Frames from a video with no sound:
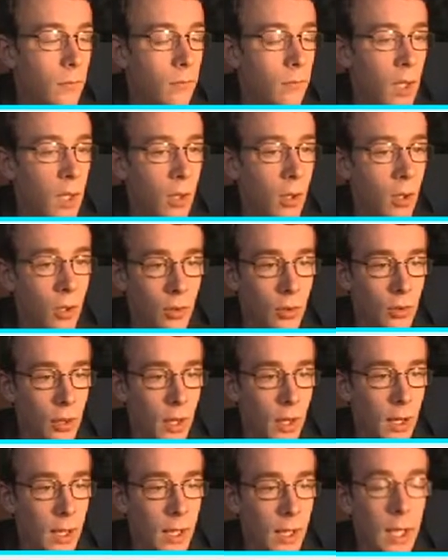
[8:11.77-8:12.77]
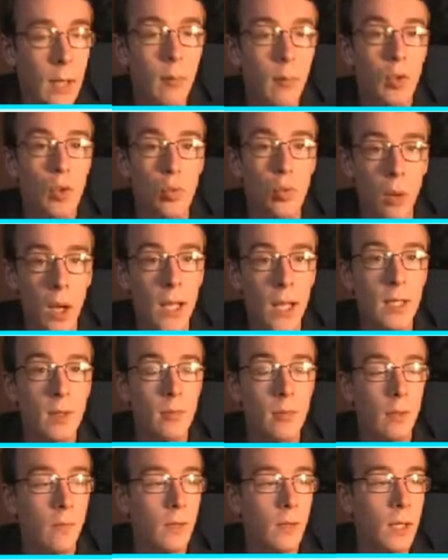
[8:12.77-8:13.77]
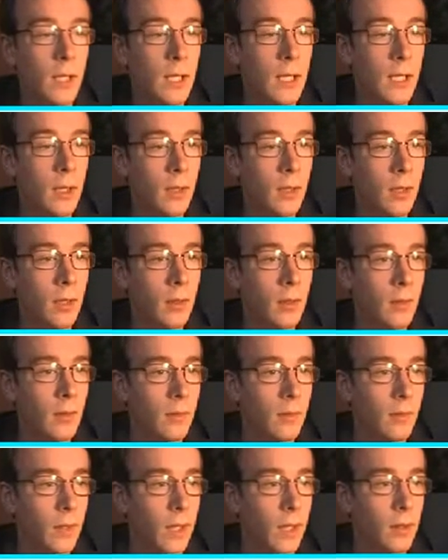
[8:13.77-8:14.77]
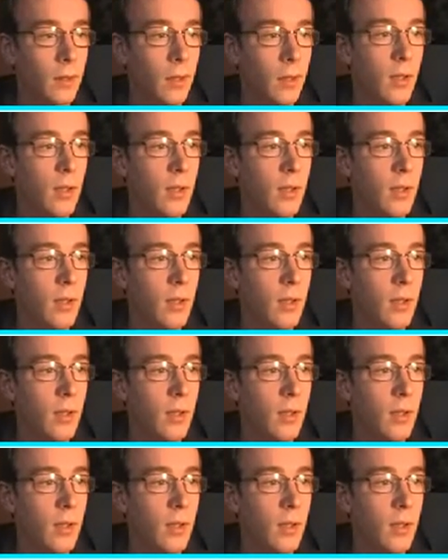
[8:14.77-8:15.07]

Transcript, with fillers: Because I hit him twice with the thing.